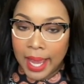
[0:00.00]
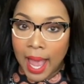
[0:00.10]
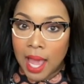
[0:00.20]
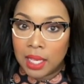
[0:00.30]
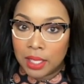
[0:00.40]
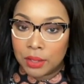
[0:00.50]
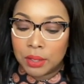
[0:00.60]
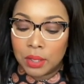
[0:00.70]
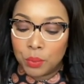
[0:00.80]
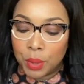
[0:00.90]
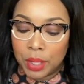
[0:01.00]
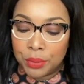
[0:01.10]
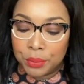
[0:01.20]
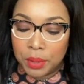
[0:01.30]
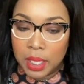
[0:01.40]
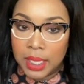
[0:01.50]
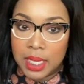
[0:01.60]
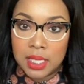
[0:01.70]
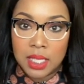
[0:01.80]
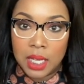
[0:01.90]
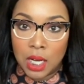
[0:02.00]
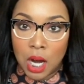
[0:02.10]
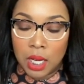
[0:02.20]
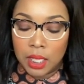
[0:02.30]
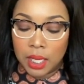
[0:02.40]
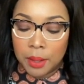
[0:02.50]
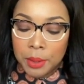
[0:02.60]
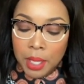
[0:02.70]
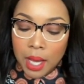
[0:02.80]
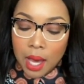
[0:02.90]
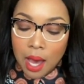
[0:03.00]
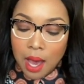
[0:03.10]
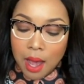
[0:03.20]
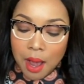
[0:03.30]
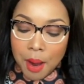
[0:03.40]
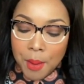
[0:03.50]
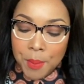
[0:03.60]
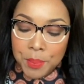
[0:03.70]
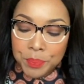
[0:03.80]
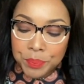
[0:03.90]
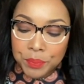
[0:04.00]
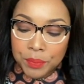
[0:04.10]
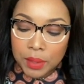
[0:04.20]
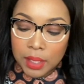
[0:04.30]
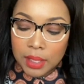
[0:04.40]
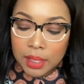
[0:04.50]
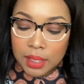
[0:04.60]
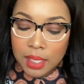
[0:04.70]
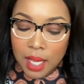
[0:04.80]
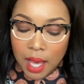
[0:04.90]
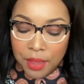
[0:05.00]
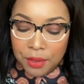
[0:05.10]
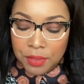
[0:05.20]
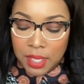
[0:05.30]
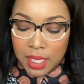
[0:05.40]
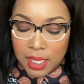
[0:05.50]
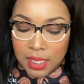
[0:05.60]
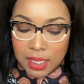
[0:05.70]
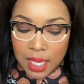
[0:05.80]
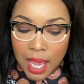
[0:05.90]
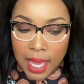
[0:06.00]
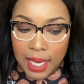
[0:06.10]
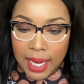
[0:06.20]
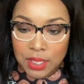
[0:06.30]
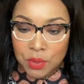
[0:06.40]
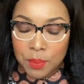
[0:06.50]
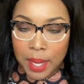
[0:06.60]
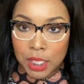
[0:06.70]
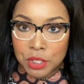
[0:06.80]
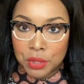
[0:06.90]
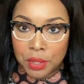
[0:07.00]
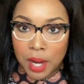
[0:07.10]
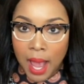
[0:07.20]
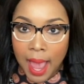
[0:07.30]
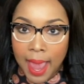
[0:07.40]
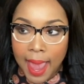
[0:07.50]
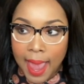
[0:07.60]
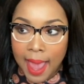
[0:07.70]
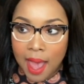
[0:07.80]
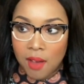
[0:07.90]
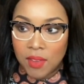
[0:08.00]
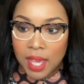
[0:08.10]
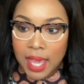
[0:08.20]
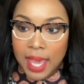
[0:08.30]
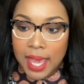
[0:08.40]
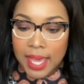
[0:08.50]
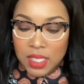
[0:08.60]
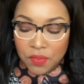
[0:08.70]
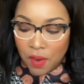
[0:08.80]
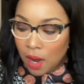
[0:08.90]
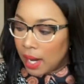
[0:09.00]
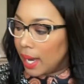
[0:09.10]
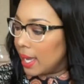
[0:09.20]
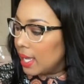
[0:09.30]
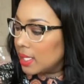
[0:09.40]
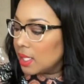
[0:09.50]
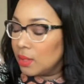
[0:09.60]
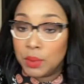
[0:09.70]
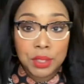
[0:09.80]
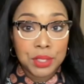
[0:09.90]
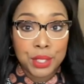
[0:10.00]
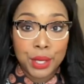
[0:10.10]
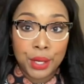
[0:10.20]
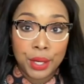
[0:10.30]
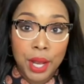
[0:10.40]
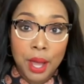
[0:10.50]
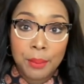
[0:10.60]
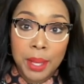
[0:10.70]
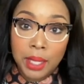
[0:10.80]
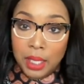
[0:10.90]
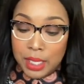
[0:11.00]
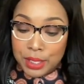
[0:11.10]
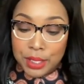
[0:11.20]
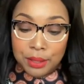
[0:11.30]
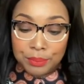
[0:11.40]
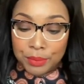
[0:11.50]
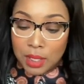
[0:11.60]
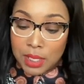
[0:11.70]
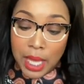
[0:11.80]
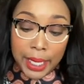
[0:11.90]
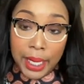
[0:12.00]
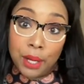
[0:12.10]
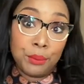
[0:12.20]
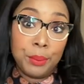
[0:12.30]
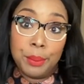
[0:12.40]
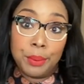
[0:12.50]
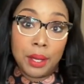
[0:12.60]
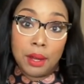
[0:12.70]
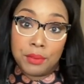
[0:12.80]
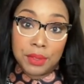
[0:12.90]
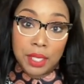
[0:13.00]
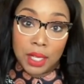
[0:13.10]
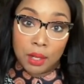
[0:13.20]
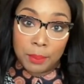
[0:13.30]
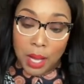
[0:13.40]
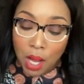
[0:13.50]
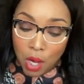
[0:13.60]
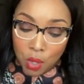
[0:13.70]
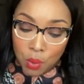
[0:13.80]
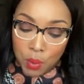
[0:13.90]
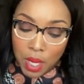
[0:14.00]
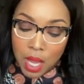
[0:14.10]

I literally run through onions and garlic. Other things that I like to make sure I have, as far as, we're just gonna go down my list because I can't remember everything on my own.